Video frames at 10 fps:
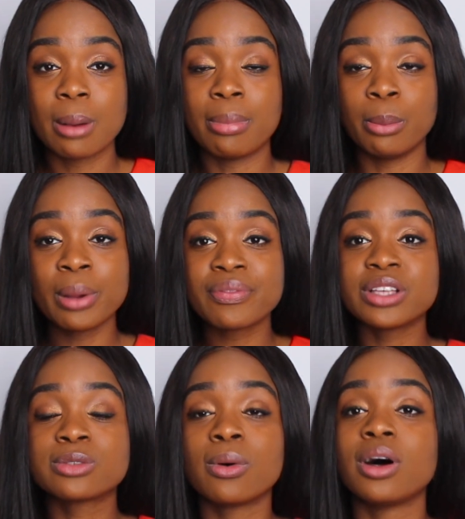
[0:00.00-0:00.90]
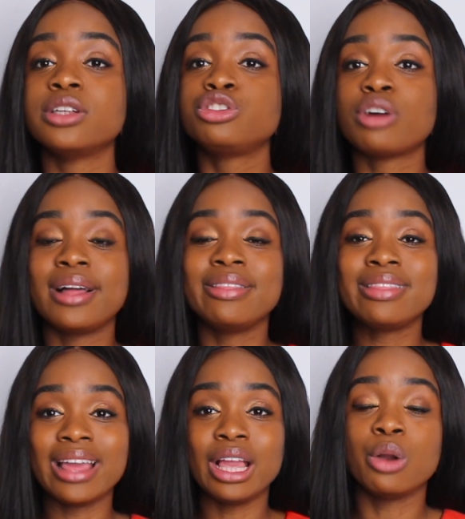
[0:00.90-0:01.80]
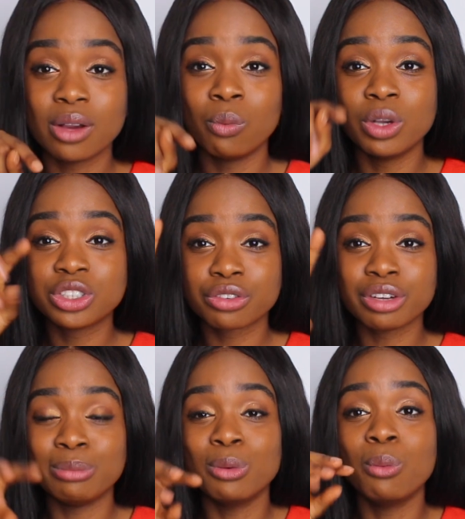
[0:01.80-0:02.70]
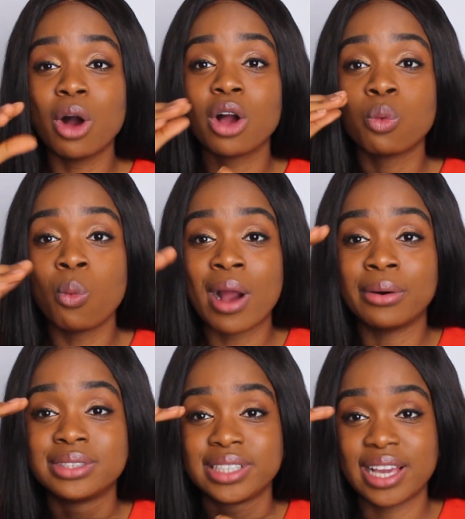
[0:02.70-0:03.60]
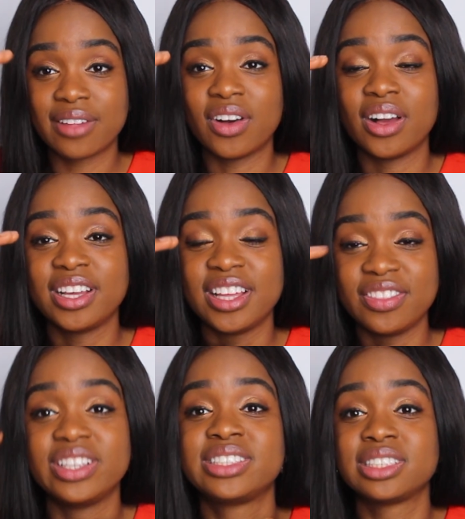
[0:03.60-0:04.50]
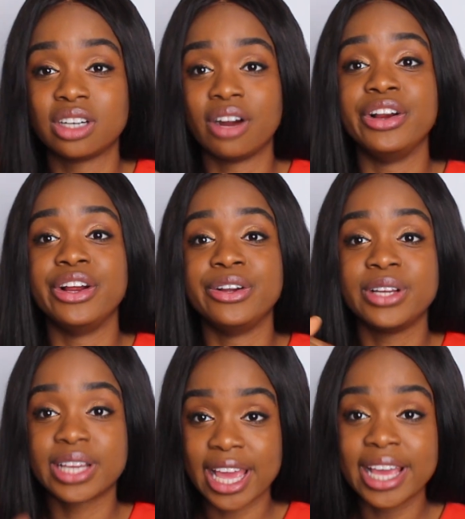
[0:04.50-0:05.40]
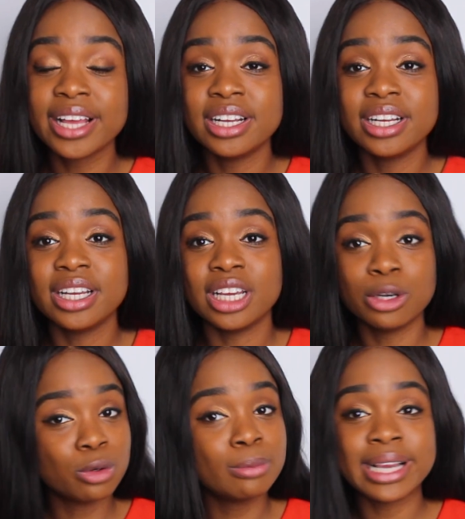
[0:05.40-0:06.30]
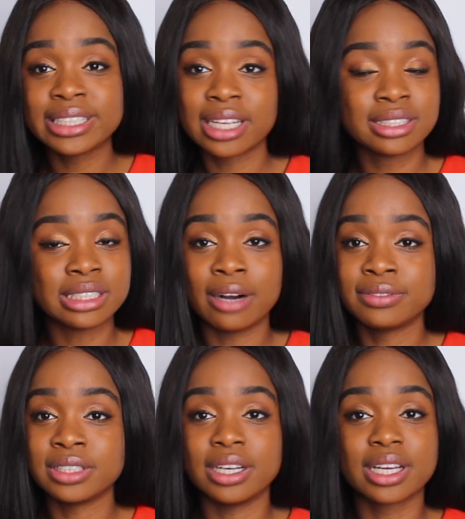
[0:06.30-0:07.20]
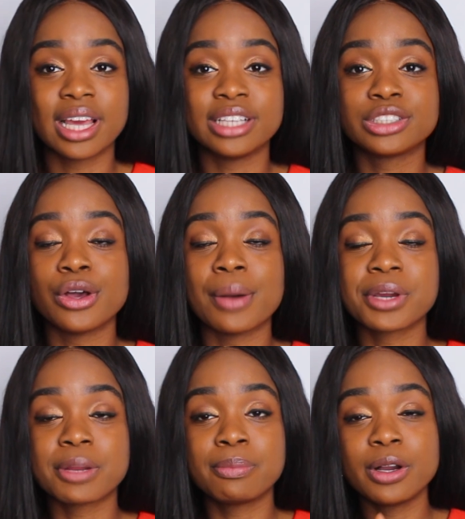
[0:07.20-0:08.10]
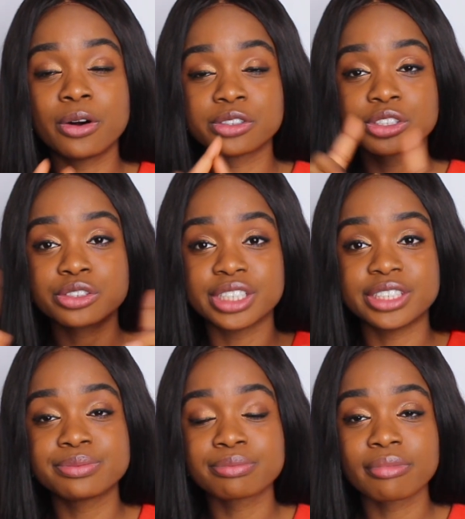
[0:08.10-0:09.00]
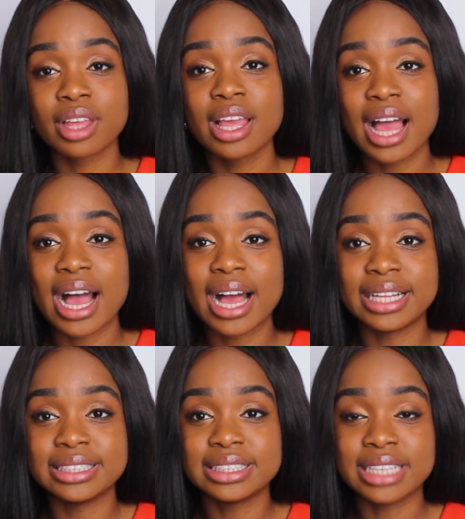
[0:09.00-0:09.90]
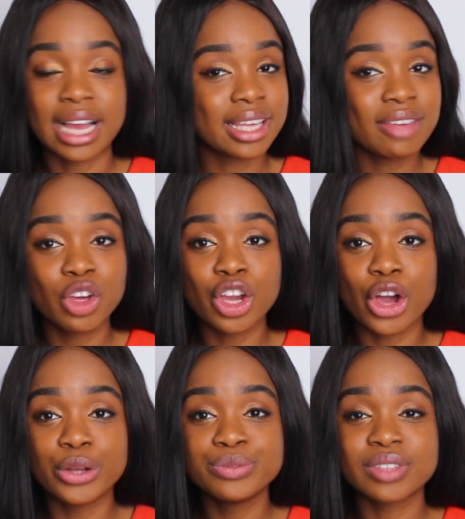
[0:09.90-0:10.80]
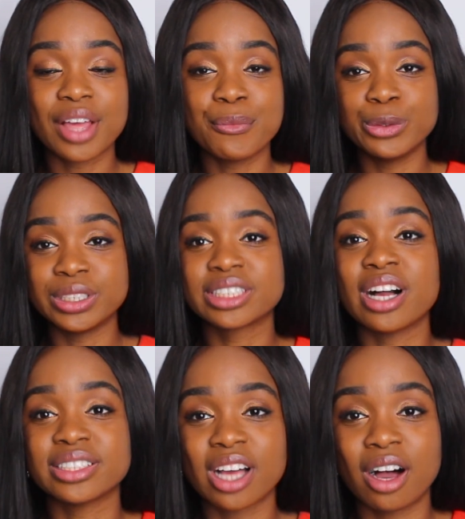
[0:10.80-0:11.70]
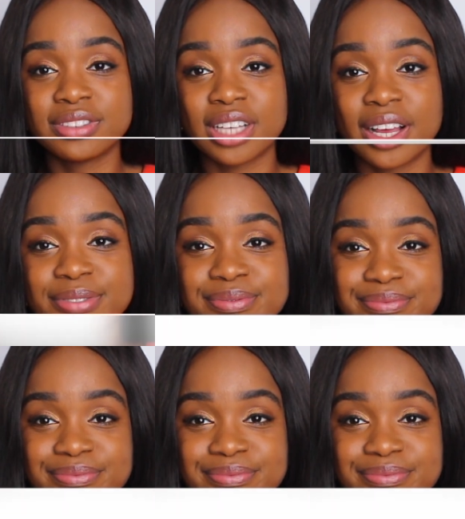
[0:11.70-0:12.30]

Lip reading: But with this one, try and think which 3 will work well together in this scenario, okay? It will all make sense after, okay? So I'm gonna put it on screen, and yeah, give it a go, and we'll discuss after.